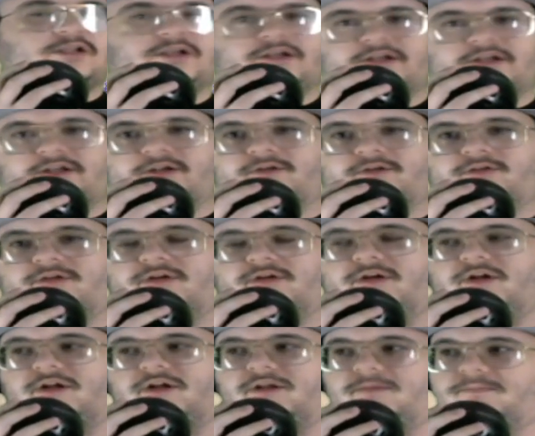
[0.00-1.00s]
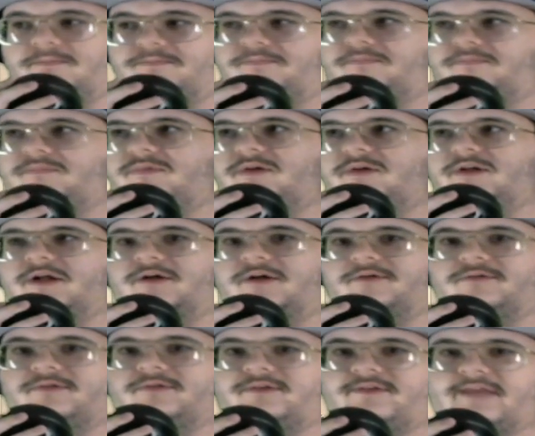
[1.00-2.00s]
you could, you
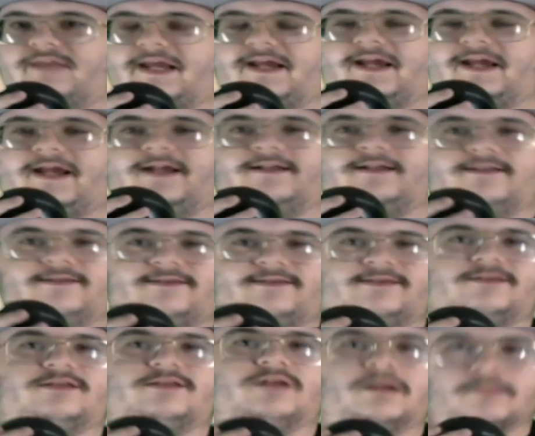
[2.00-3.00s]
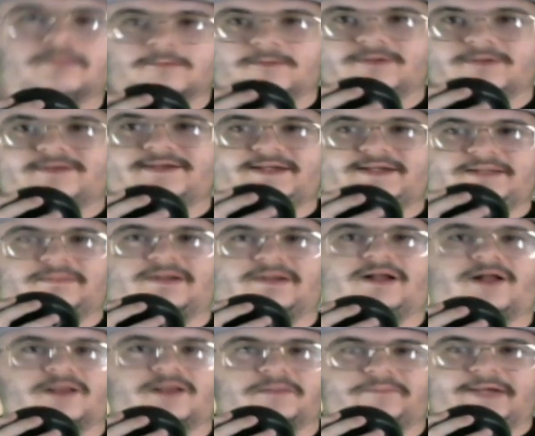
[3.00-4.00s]
know, say, hey, this is the number one team in
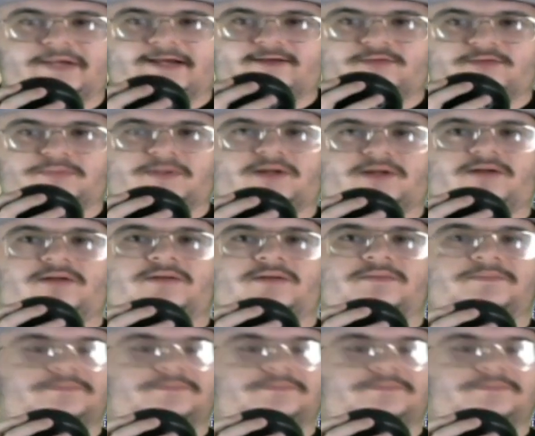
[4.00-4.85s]
all of baseball.